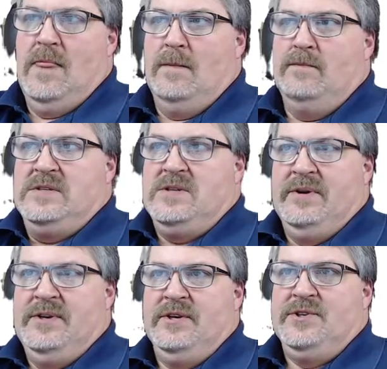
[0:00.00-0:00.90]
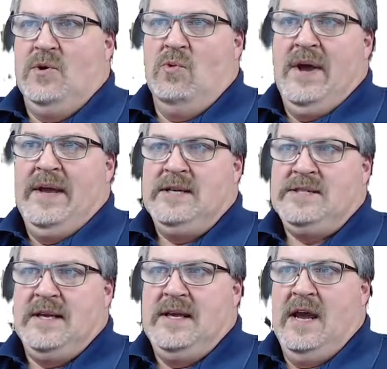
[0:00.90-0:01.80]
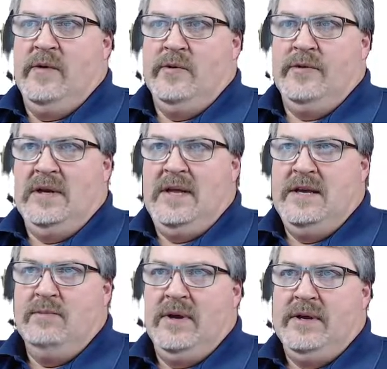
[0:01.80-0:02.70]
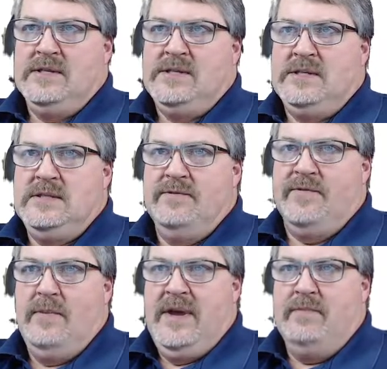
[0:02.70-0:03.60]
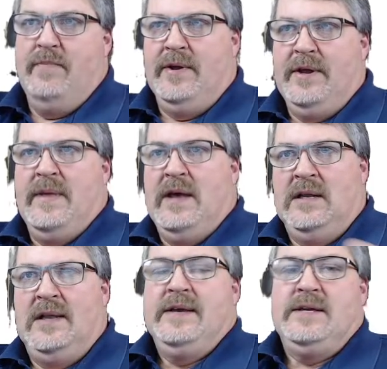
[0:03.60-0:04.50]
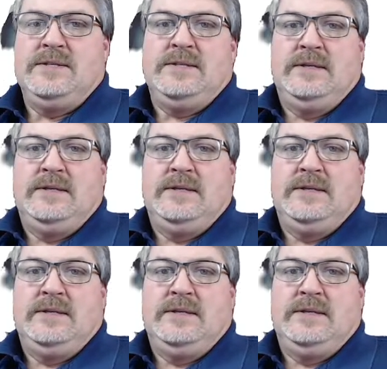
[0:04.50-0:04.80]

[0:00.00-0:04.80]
some additional ways to gather the lead, because for me, building that list